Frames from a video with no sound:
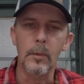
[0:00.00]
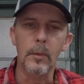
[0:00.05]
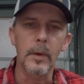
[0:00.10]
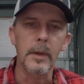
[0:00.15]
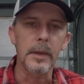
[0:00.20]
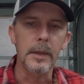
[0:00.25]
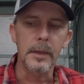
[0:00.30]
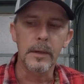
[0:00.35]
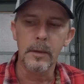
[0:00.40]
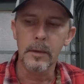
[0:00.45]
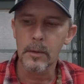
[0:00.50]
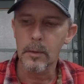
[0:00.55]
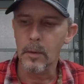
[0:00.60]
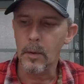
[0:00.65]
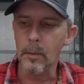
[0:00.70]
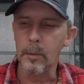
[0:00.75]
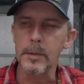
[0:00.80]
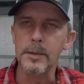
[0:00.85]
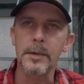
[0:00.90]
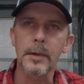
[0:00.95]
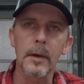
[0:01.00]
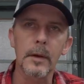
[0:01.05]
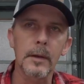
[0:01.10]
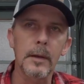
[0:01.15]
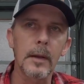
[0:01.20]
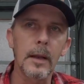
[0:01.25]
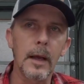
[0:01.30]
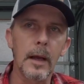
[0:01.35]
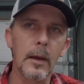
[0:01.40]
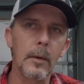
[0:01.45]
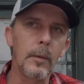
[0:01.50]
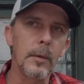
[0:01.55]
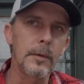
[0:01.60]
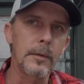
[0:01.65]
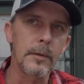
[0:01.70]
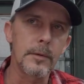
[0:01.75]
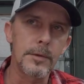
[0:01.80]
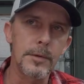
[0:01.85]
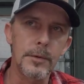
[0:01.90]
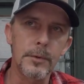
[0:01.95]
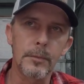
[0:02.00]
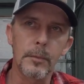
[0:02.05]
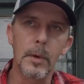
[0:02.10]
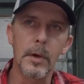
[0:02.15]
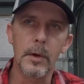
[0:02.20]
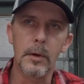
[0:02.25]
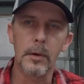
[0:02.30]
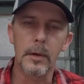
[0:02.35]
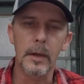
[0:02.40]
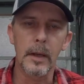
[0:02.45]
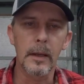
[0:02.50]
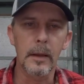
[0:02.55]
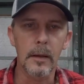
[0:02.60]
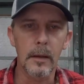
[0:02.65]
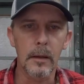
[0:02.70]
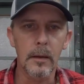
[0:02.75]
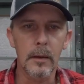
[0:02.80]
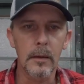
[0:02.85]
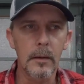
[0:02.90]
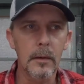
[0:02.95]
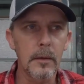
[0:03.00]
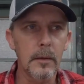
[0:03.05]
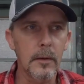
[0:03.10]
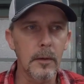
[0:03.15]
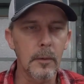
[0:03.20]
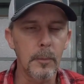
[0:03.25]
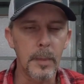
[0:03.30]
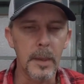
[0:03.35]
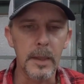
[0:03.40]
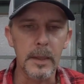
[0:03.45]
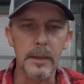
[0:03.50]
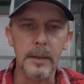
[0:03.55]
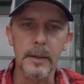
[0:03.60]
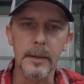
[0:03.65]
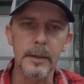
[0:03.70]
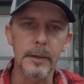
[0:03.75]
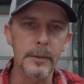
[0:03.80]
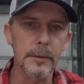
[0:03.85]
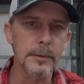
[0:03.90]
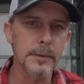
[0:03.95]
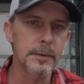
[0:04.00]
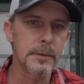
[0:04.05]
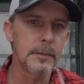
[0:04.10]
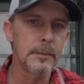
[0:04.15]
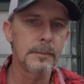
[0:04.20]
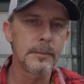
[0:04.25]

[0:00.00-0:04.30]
we shot tonight with the Junebug and the pink tails.